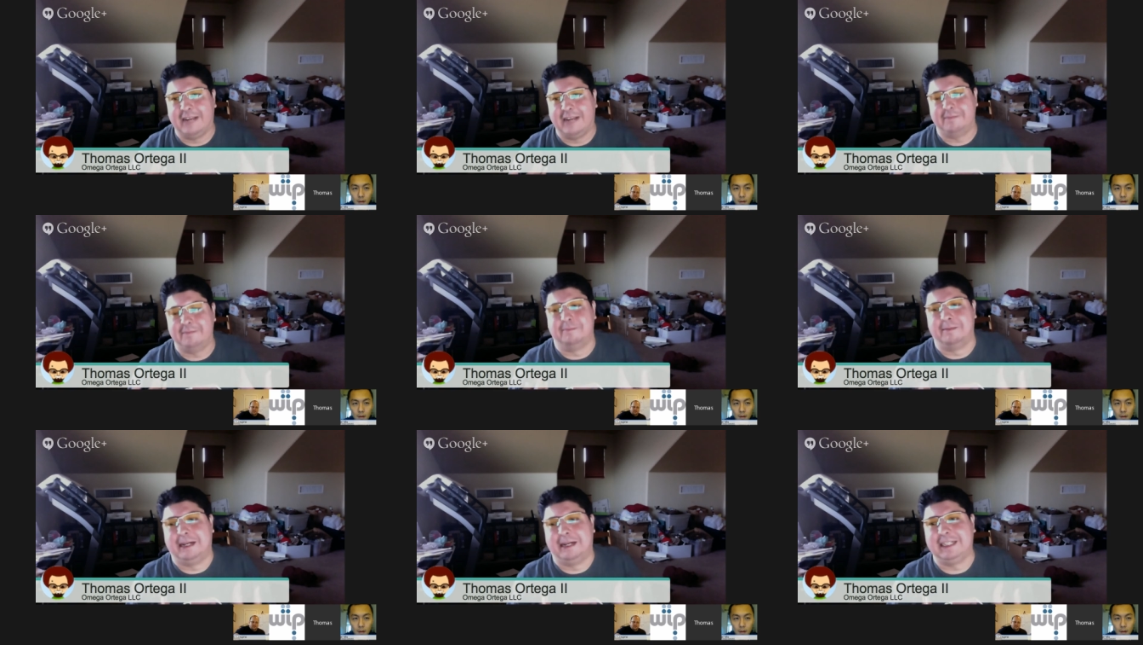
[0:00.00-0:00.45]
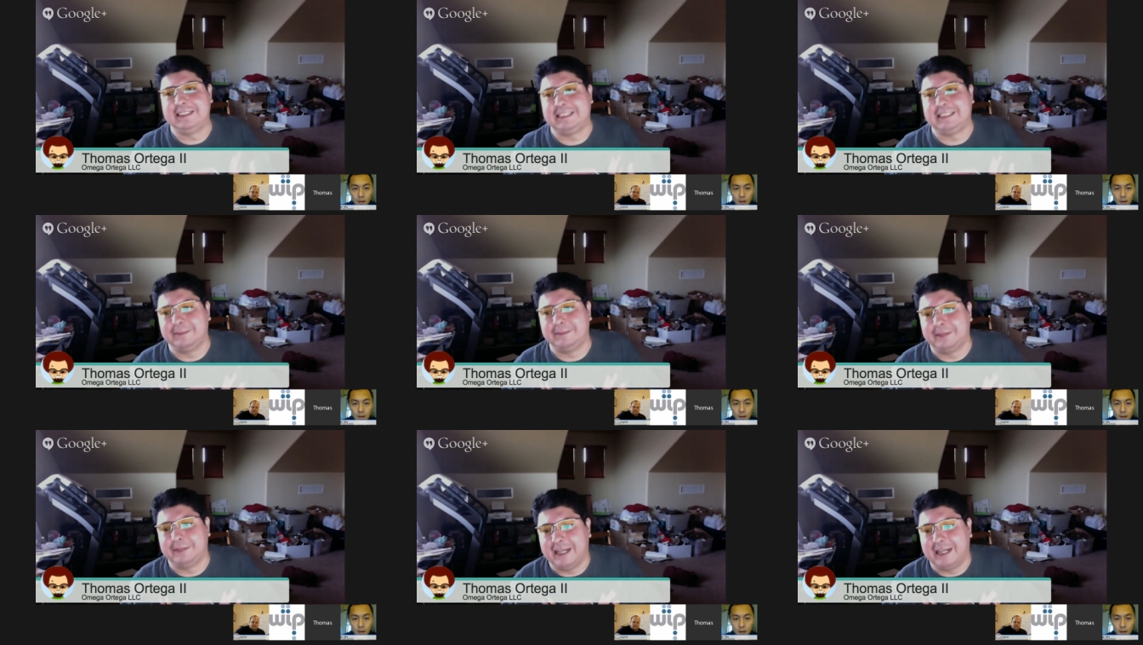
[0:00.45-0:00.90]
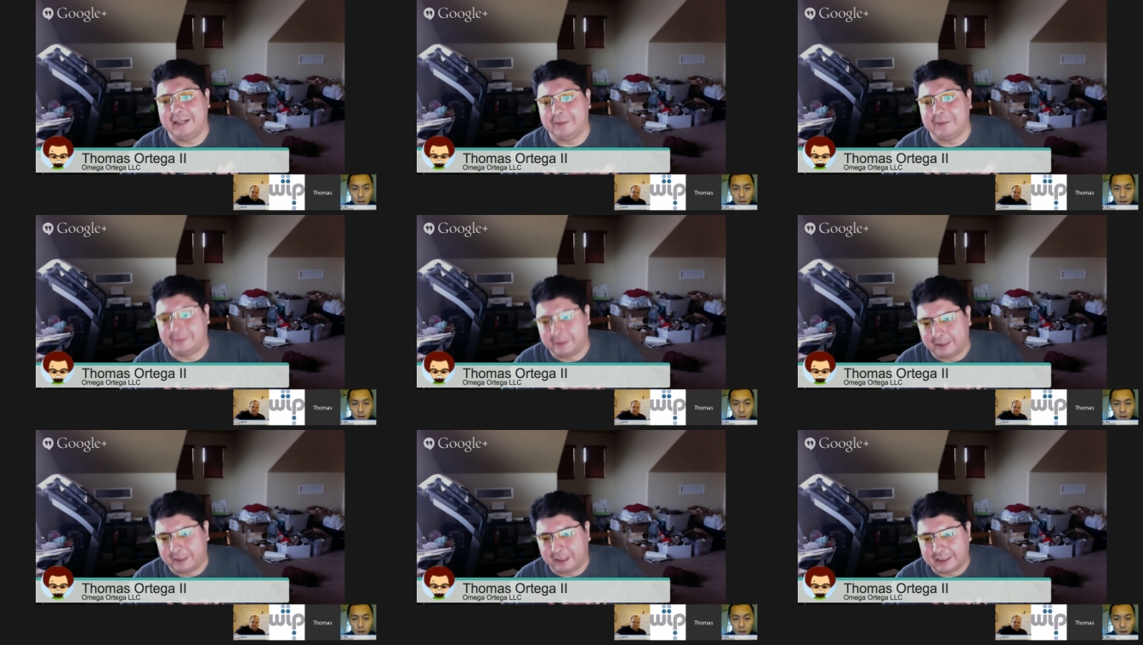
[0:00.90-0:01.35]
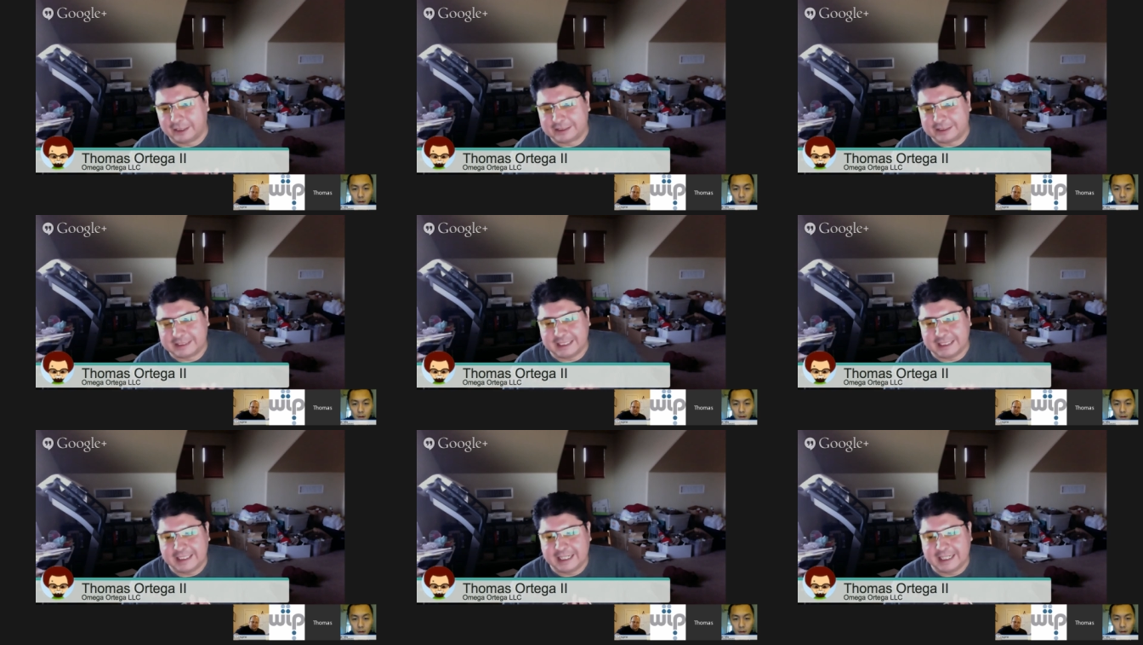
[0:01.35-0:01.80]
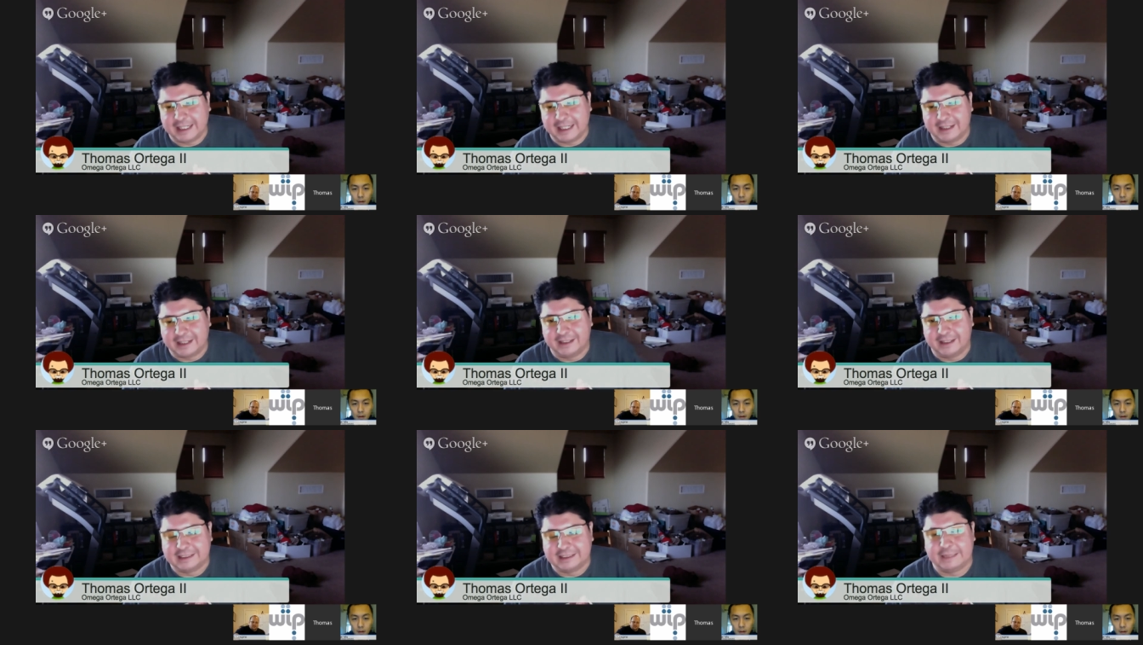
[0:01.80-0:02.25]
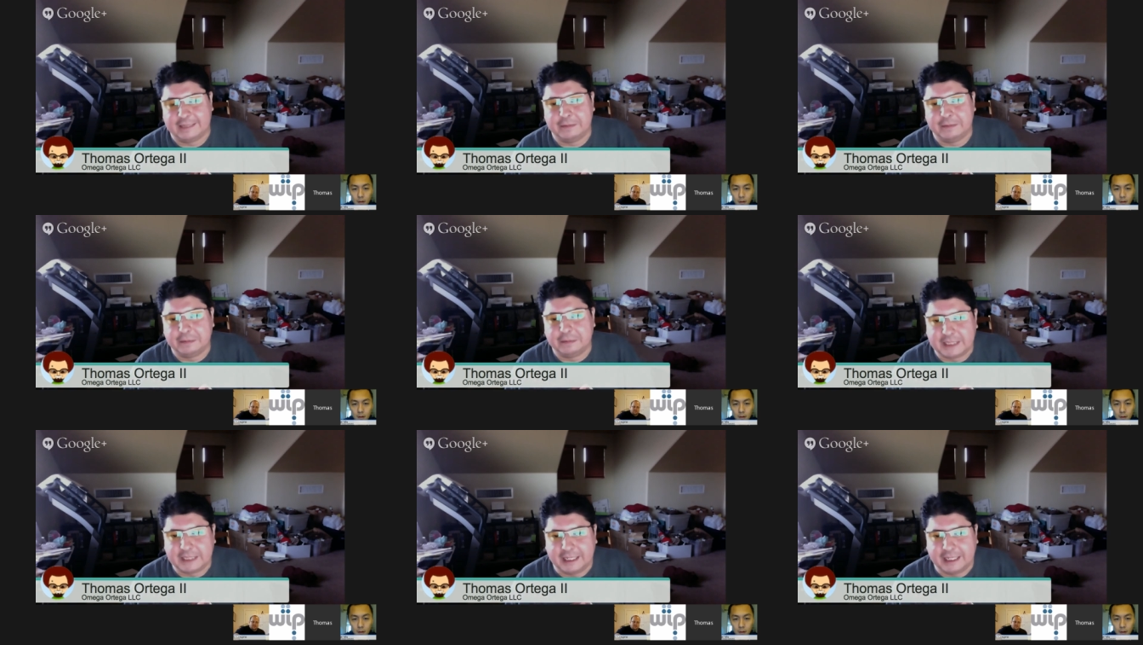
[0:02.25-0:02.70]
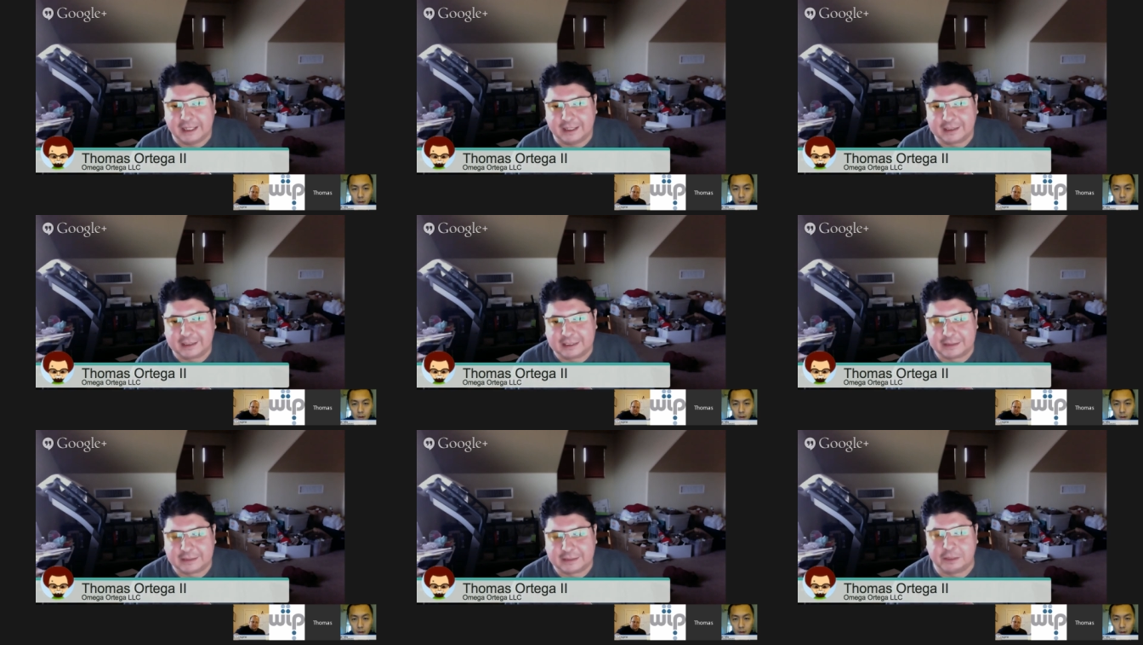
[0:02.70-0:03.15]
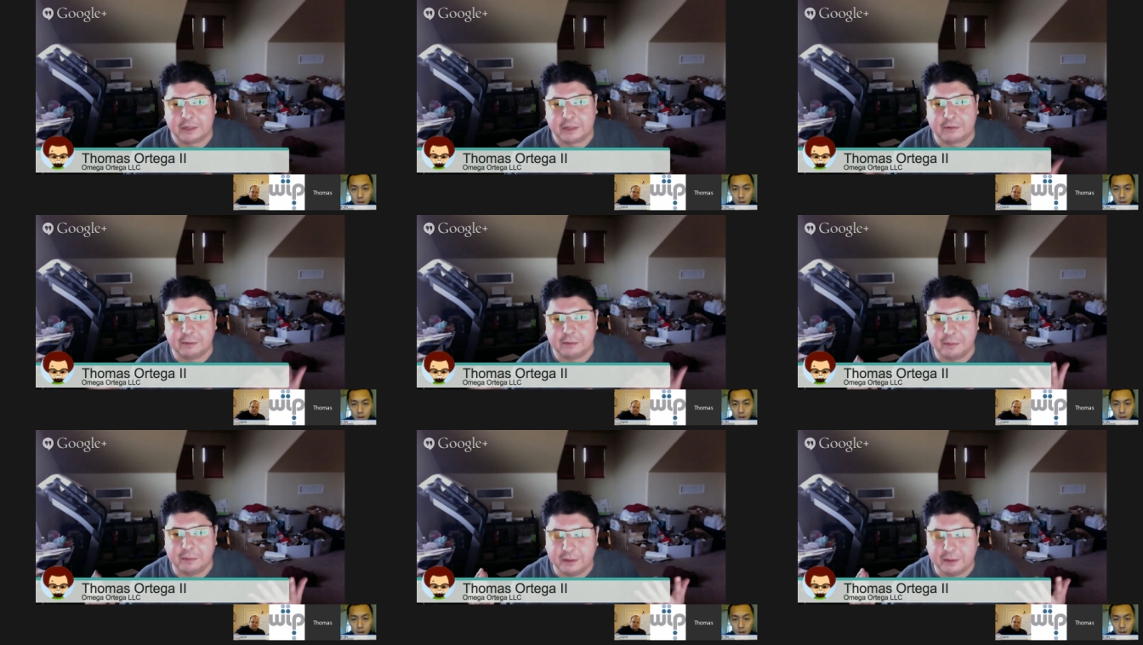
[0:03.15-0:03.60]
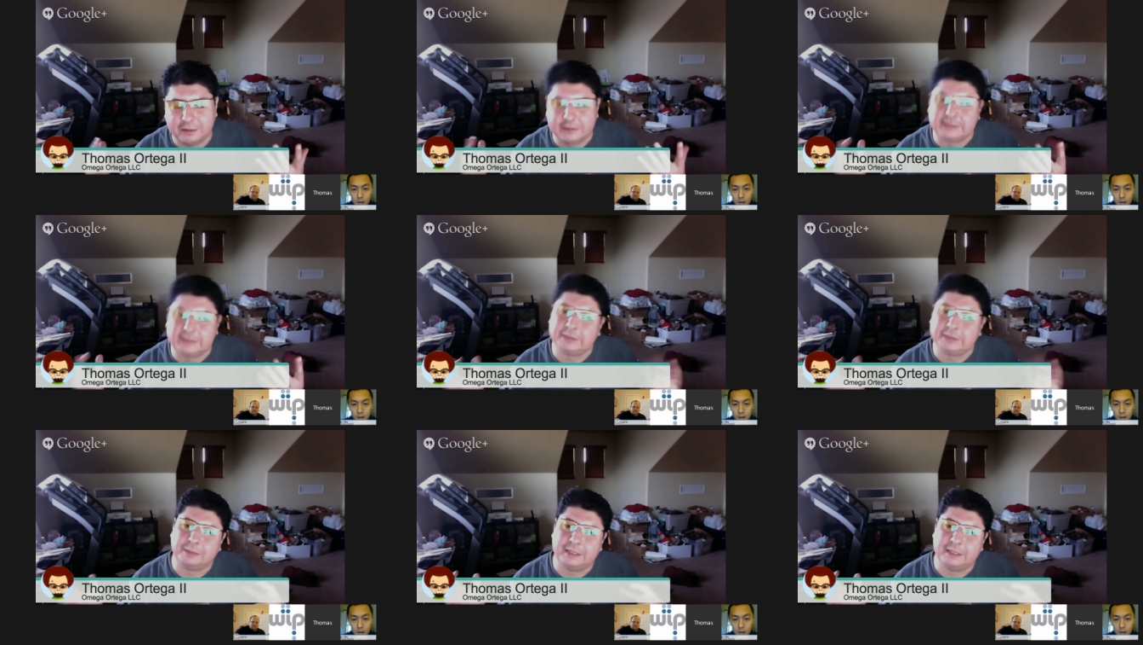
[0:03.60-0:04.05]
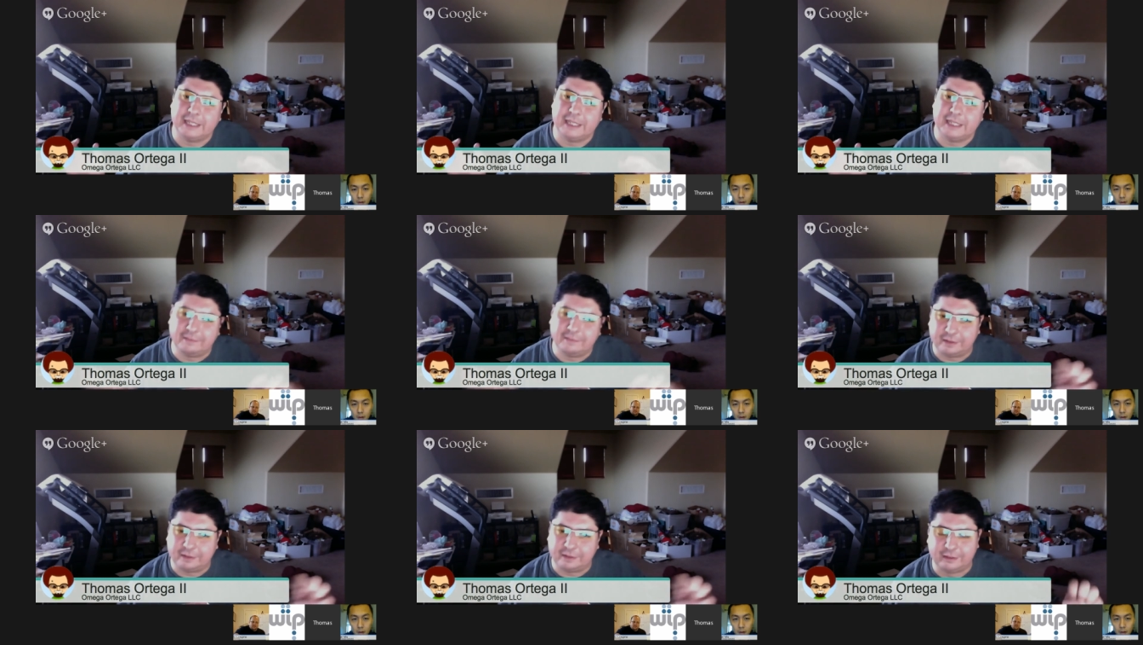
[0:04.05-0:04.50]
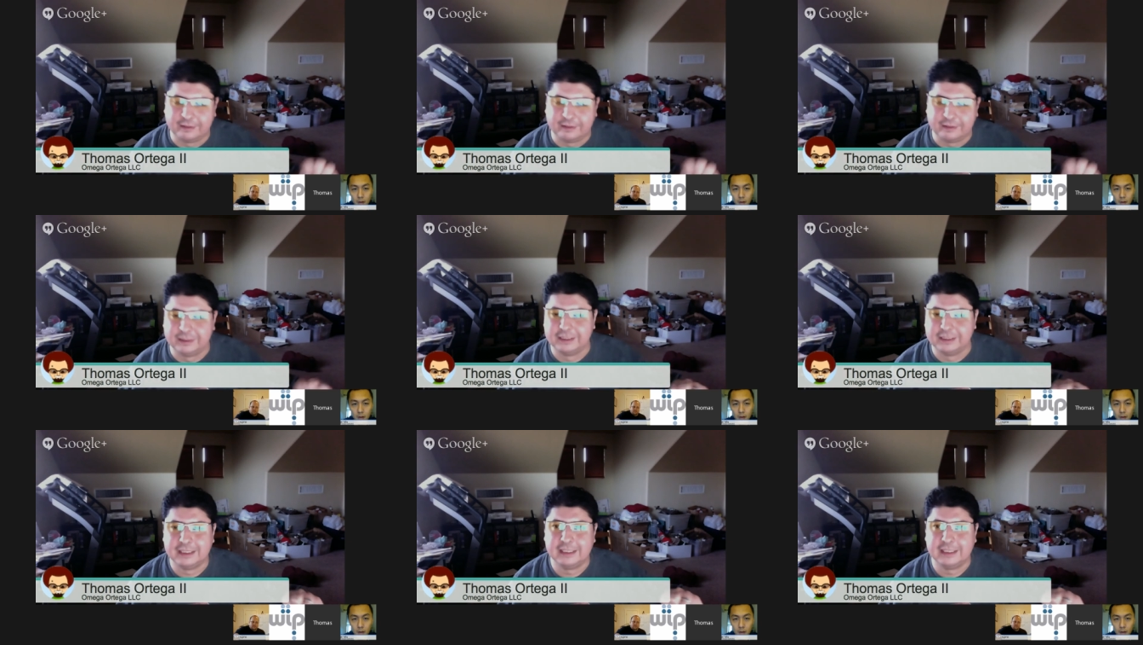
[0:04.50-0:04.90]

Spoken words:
my team and I, we're all staying together in the same hotel because we're all remote, so we're never